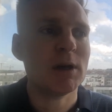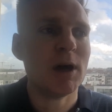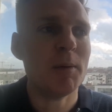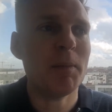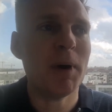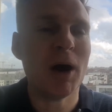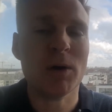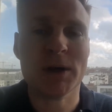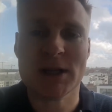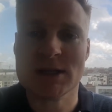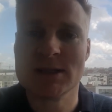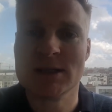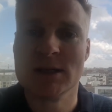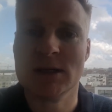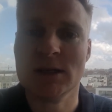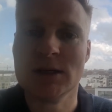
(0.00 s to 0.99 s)
about
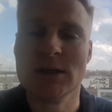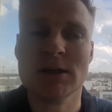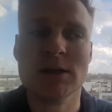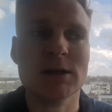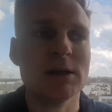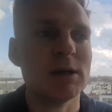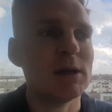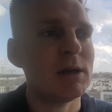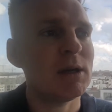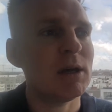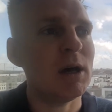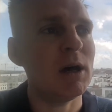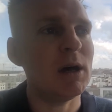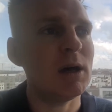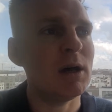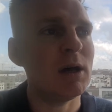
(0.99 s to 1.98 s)
it? Huh?
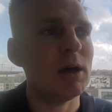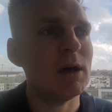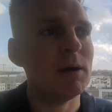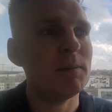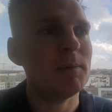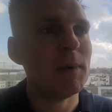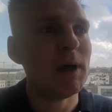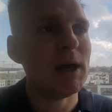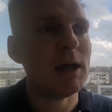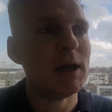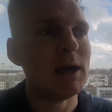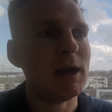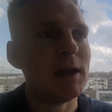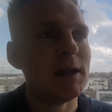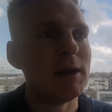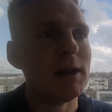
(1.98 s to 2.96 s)
Um,
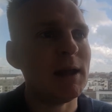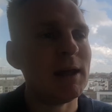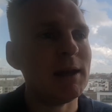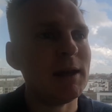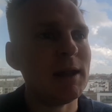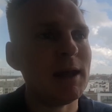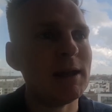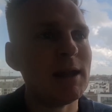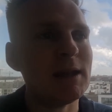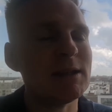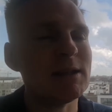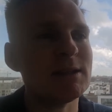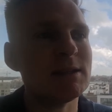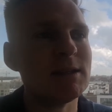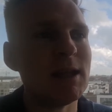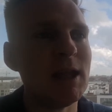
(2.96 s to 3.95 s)
and, and and and
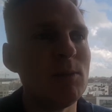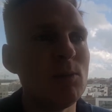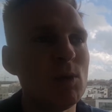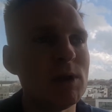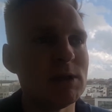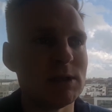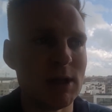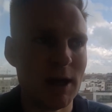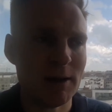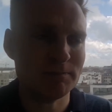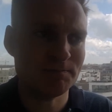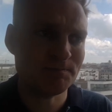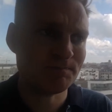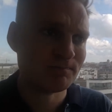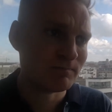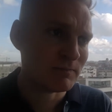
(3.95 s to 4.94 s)
the same with um,